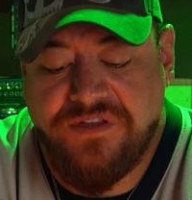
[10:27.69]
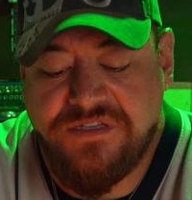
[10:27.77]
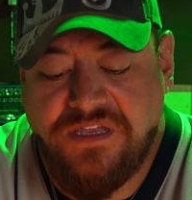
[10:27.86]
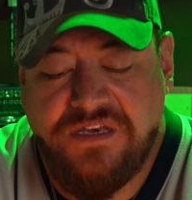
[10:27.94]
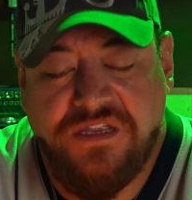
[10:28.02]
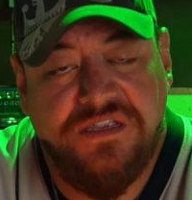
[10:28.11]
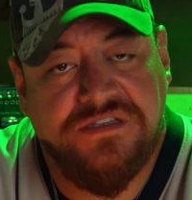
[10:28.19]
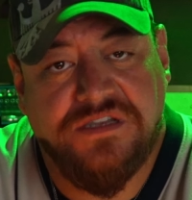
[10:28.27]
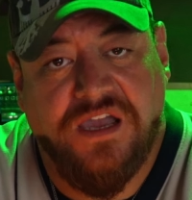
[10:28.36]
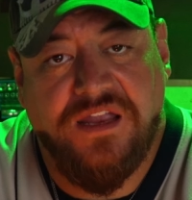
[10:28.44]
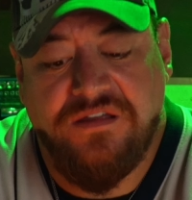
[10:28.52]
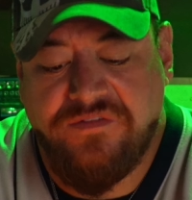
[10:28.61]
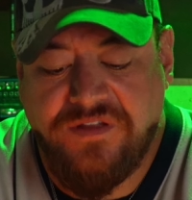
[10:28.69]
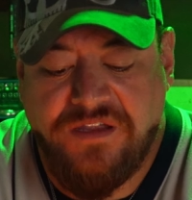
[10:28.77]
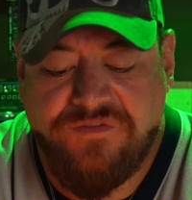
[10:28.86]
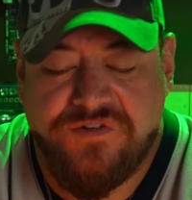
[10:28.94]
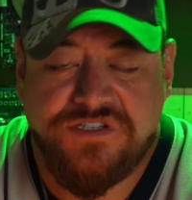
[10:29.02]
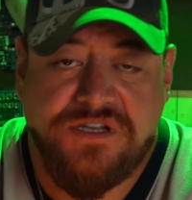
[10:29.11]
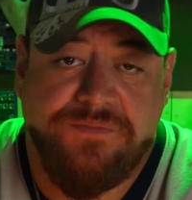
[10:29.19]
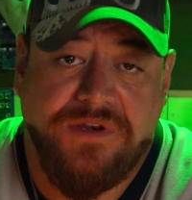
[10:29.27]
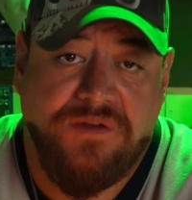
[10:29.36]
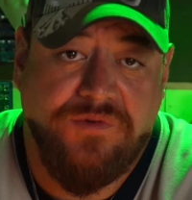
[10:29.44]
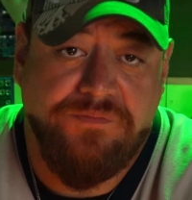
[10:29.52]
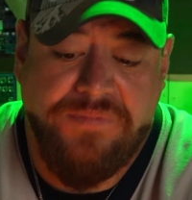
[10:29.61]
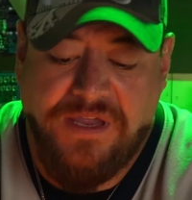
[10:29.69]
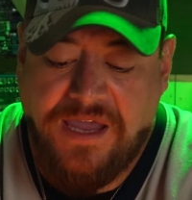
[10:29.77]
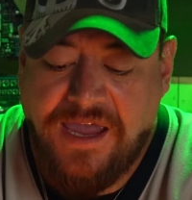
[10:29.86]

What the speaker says: it is kind of like, for somebody with big